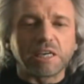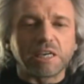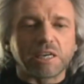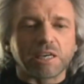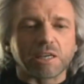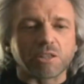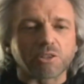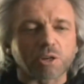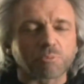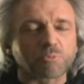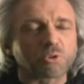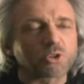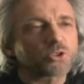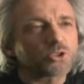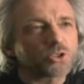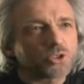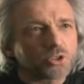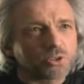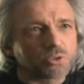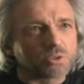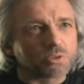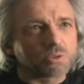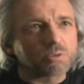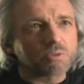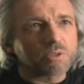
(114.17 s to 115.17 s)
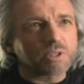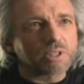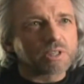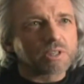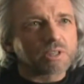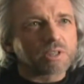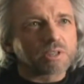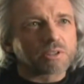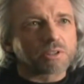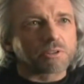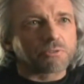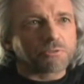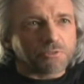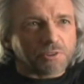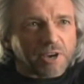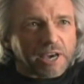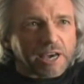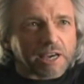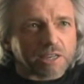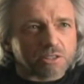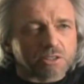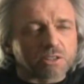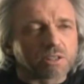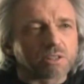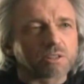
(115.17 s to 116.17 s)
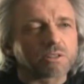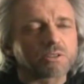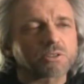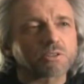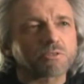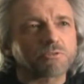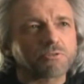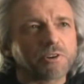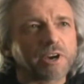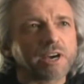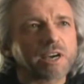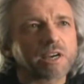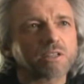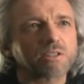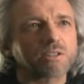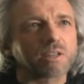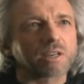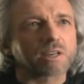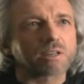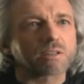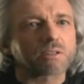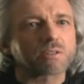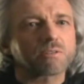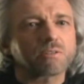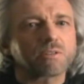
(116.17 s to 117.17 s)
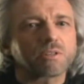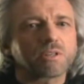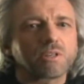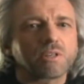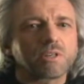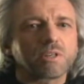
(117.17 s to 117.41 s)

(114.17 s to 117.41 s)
And number two, the fact, and it is a fact now,